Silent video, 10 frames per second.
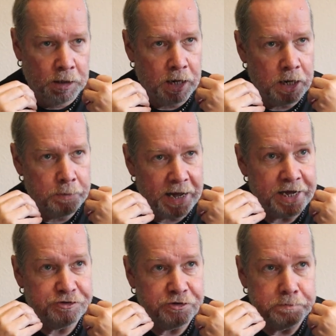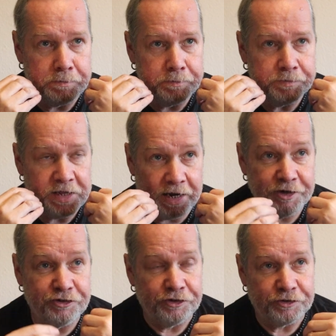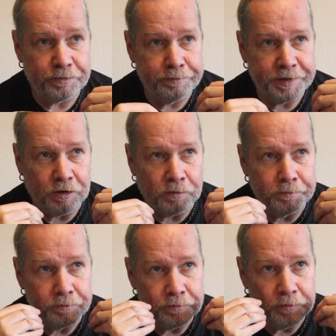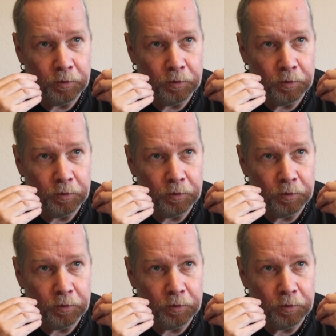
the ancients become